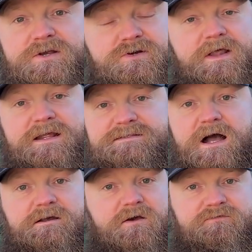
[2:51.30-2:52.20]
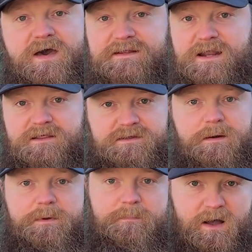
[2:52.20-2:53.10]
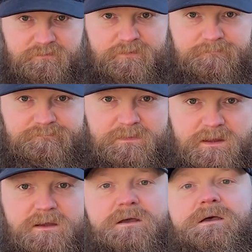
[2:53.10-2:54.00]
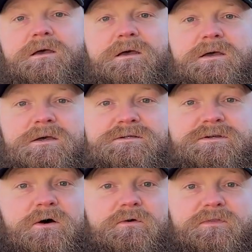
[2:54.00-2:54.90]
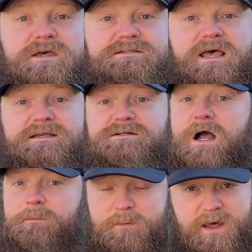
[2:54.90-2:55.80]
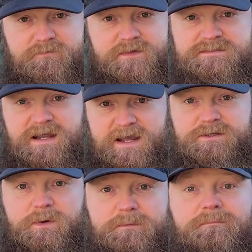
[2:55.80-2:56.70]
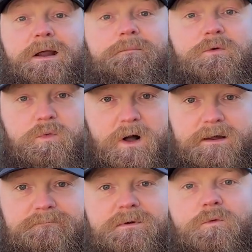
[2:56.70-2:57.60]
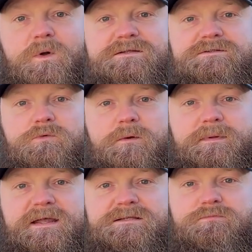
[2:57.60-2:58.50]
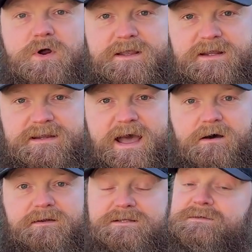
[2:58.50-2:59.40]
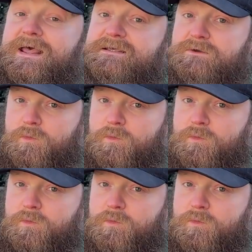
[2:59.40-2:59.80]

sure that it's not going to affect anything up above. So this has a couple benefits tied to it. Number one, once the wood begins breaking down, this takes a